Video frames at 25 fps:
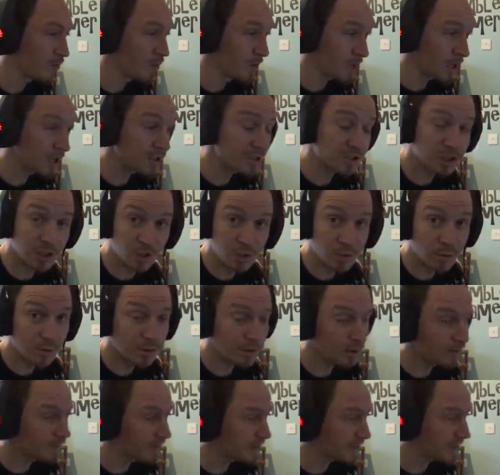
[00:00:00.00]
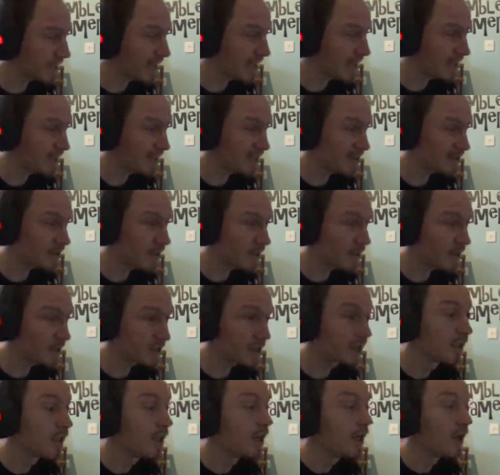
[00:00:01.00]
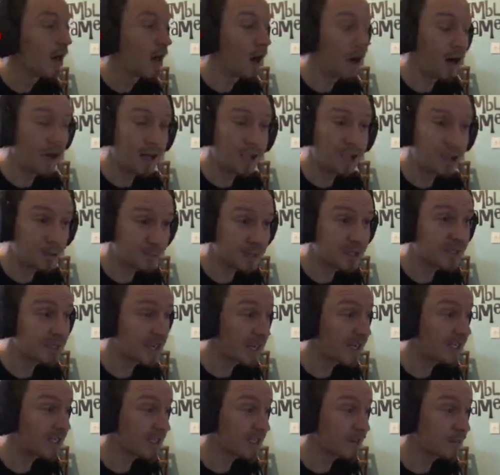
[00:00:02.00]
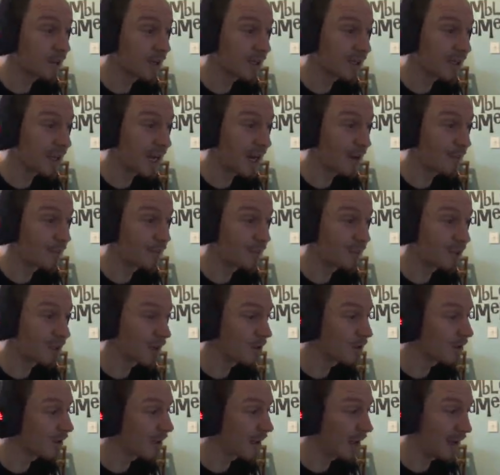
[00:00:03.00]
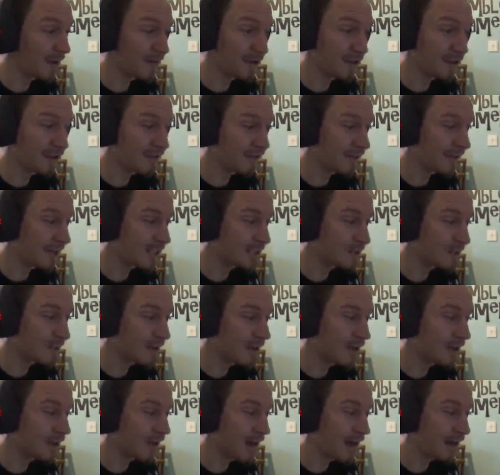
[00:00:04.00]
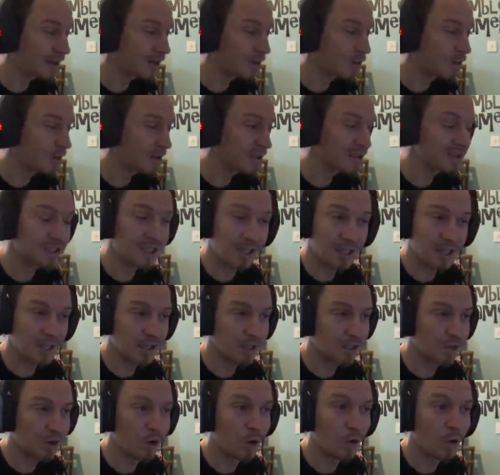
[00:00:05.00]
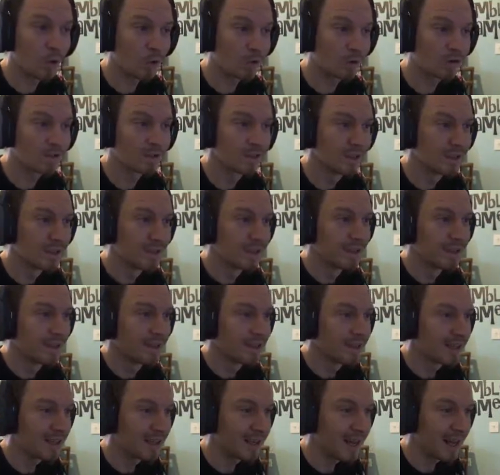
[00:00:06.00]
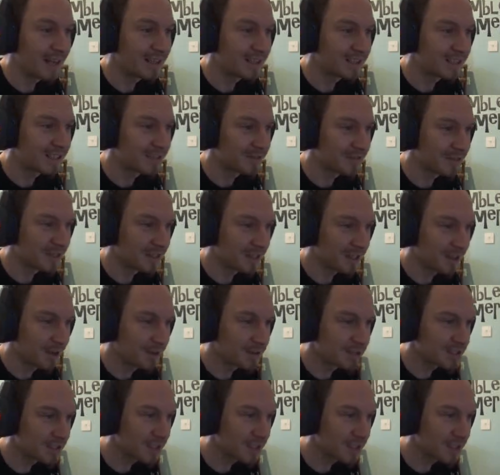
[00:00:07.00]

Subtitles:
And when I do visit any of these railways, I shall be taking my camera. Don't have any fears about that. You'll be seeing it all in edited videos.